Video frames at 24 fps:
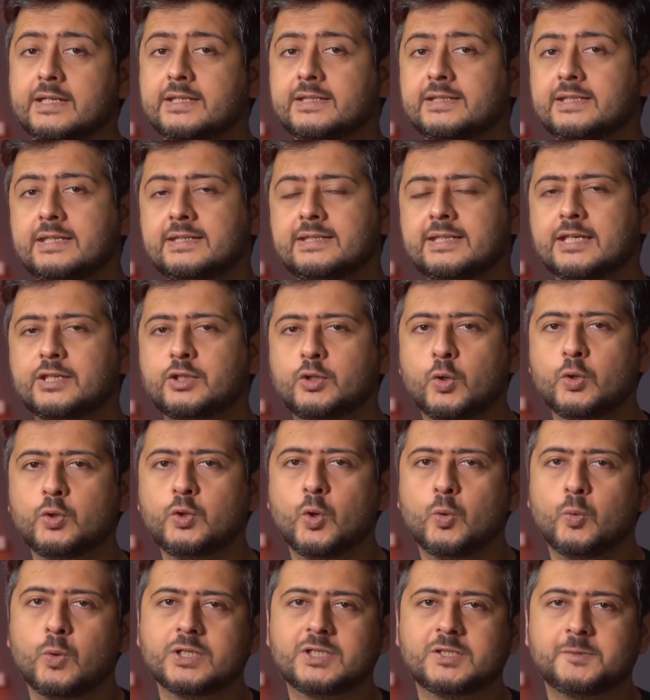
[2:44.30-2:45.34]
Since I don't
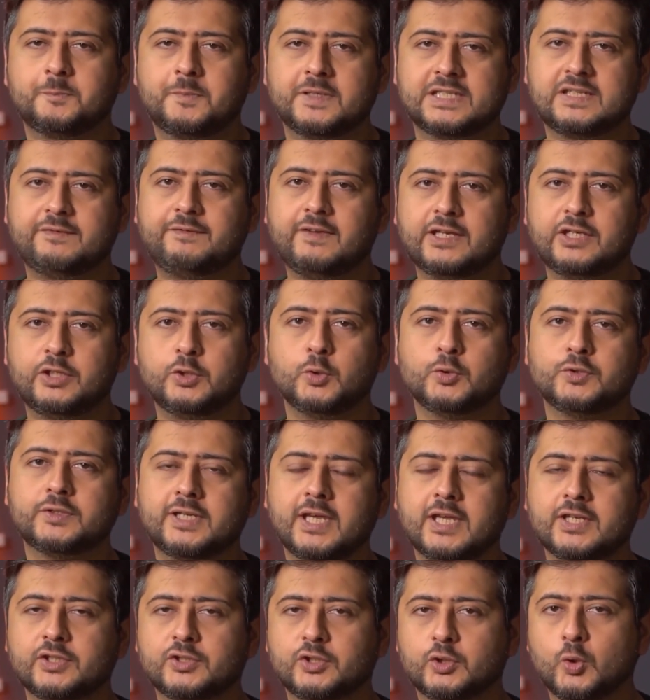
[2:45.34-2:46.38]
know what specific use
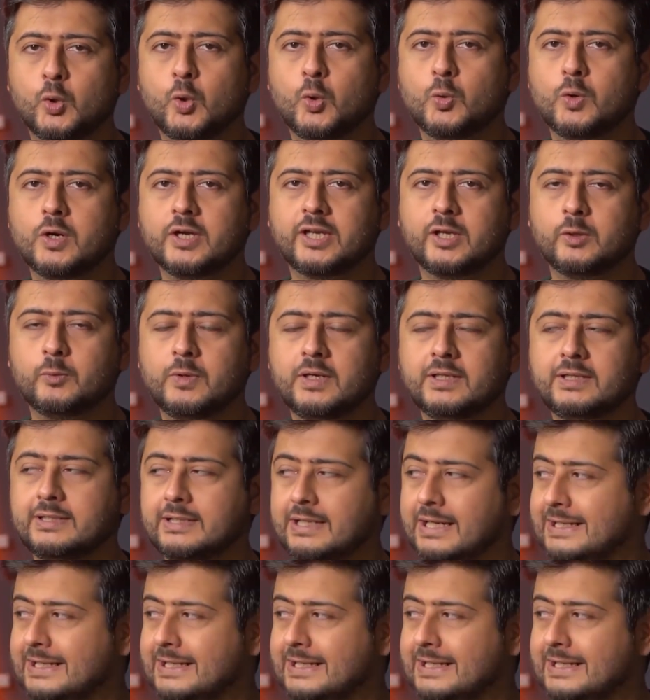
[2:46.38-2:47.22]
case you're working with,